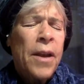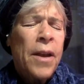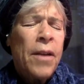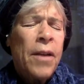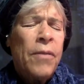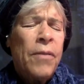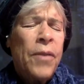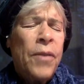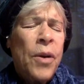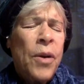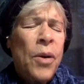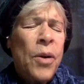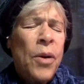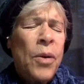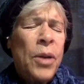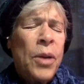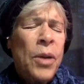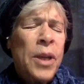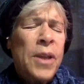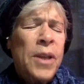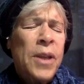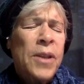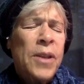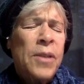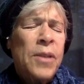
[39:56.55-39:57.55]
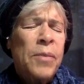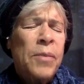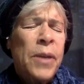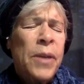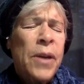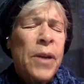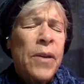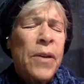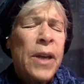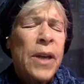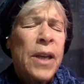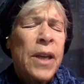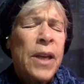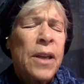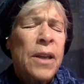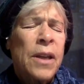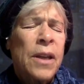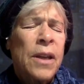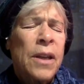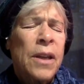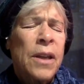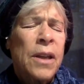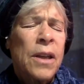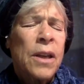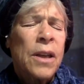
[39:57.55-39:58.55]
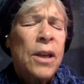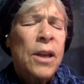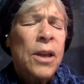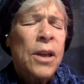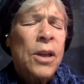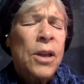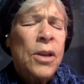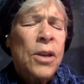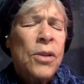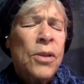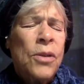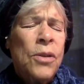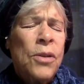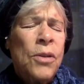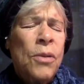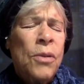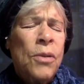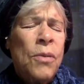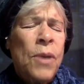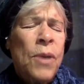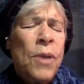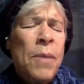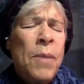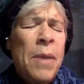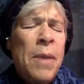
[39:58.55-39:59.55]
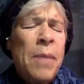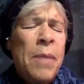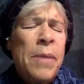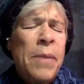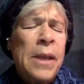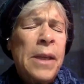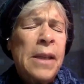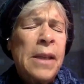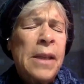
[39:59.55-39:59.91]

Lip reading: of the Holy Spirit, so that we may be